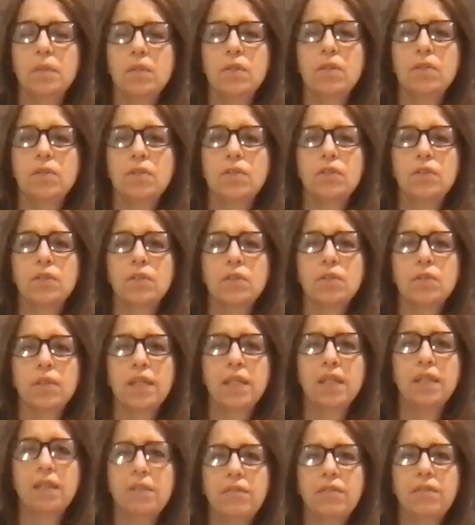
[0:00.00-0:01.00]
on your
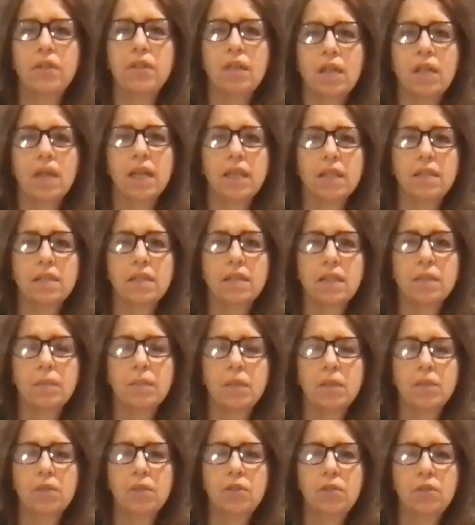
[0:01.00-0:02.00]
screen, if you like,
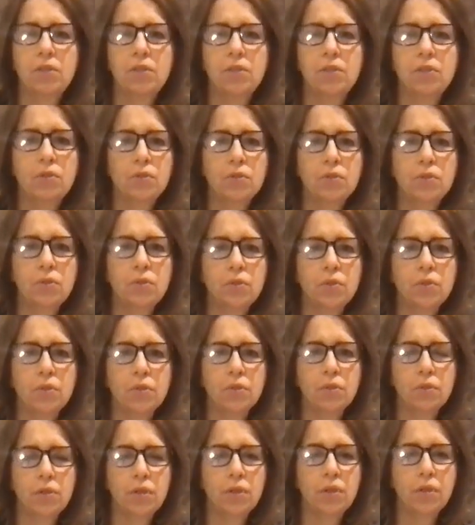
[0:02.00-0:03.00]
someone you do
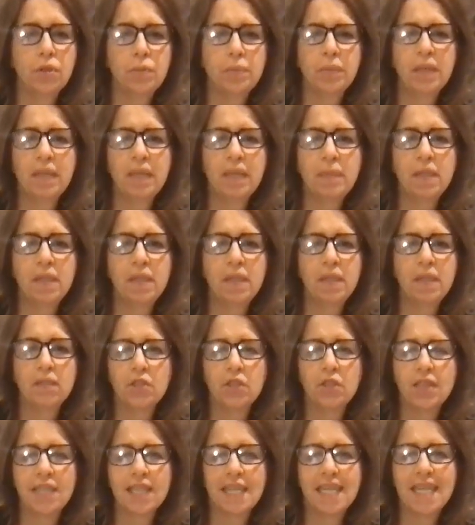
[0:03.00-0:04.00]
not know. Maybe it's
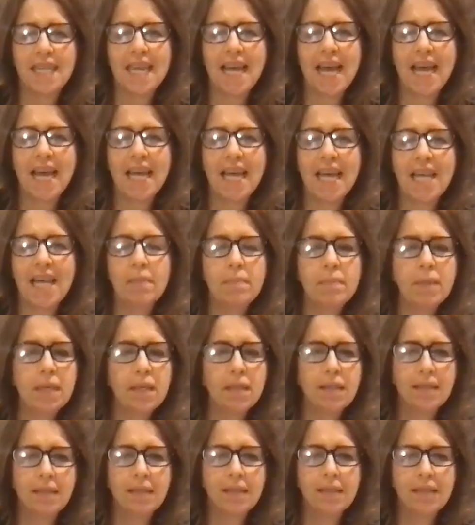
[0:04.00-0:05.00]
just a name.
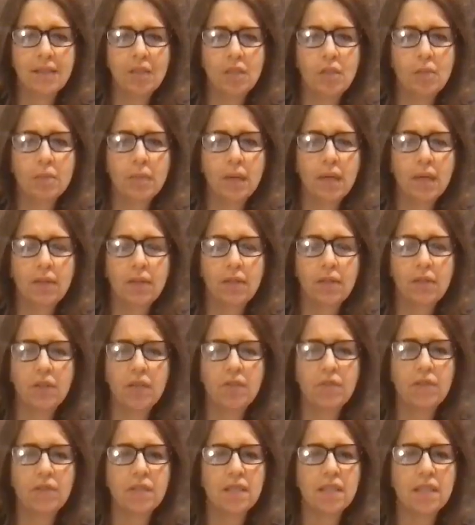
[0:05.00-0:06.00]
You might not
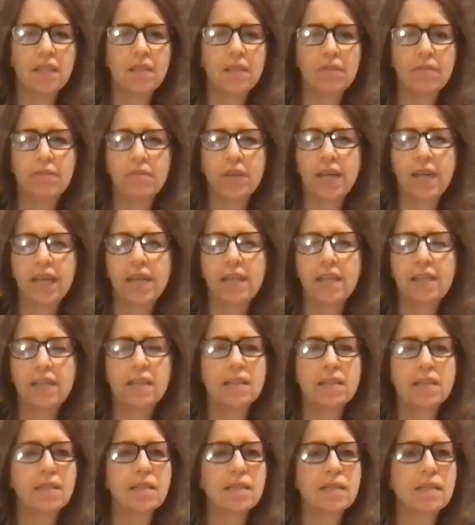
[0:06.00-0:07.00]
even see a
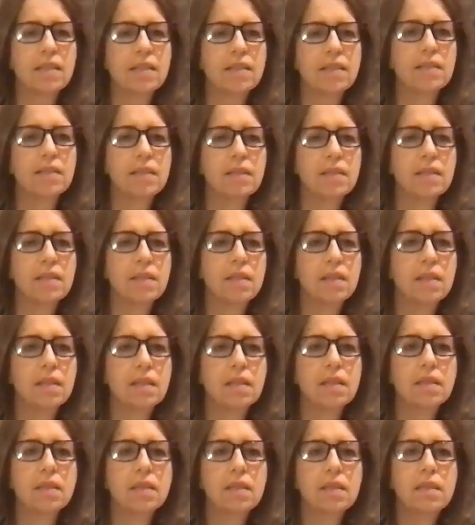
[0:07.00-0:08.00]
face.
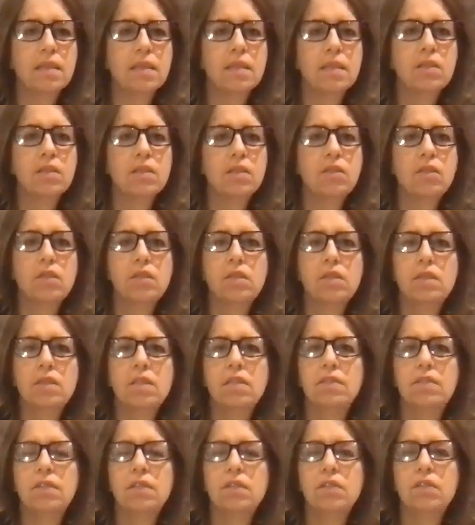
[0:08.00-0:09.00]
So just
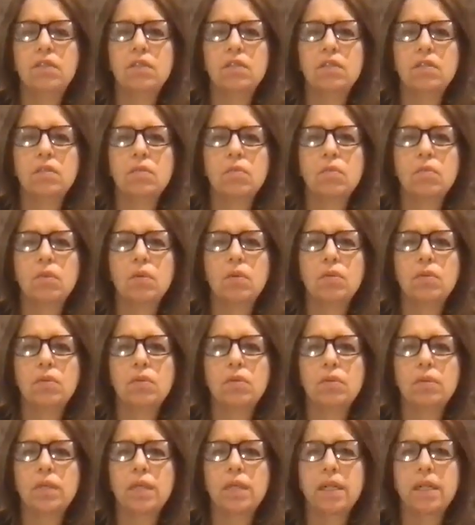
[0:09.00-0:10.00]
if you just
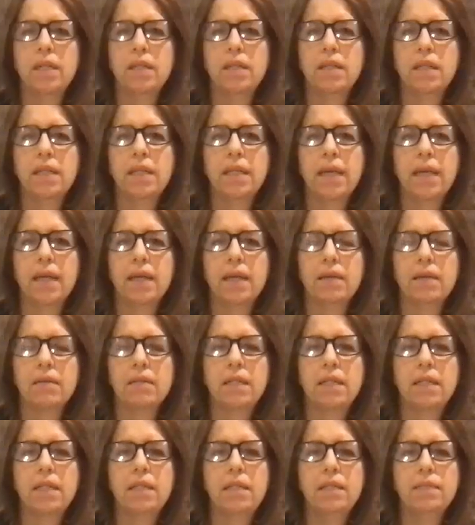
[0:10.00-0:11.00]
wander around the
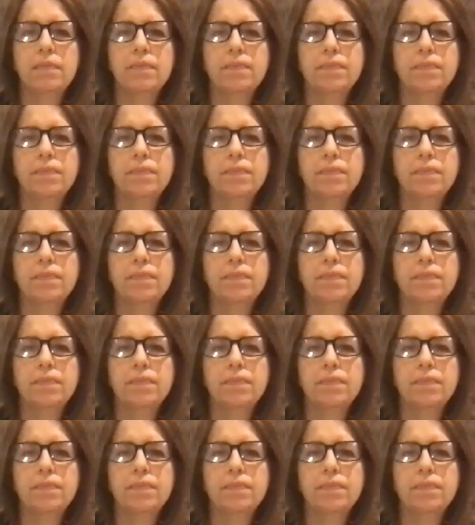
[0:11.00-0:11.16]
gallery